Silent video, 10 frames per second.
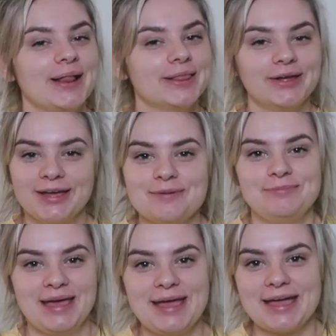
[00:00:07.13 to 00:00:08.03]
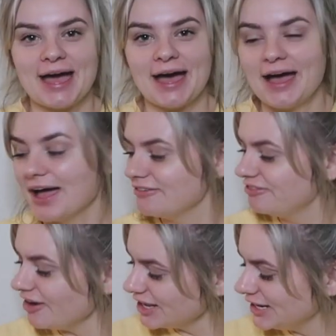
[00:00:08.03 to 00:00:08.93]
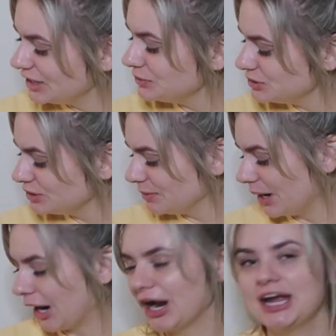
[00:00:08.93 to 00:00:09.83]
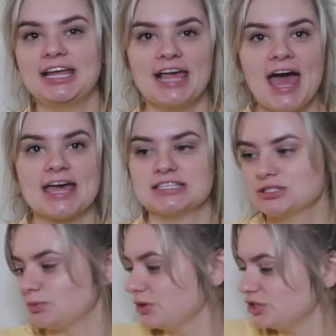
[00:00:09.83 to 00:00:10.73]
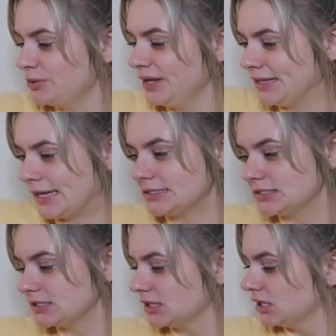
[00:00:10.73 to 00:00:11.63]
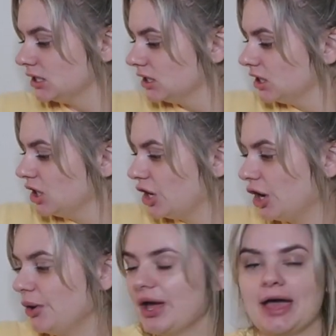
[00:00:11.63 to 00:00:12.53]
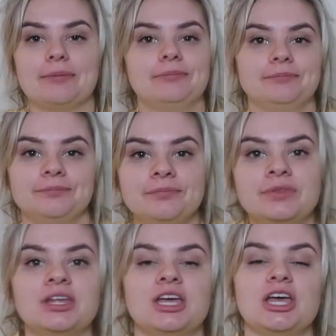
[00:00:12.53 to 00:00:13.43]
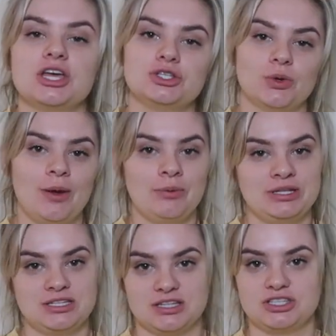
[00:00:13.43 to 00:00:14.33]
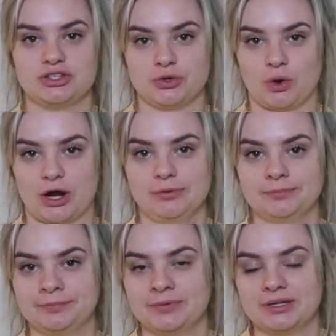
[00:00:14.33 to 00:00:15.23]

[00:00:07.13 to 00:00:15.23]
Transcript: Look at me, fucking YouTuber. Yes, we're doing this. Okay, so I went to the store.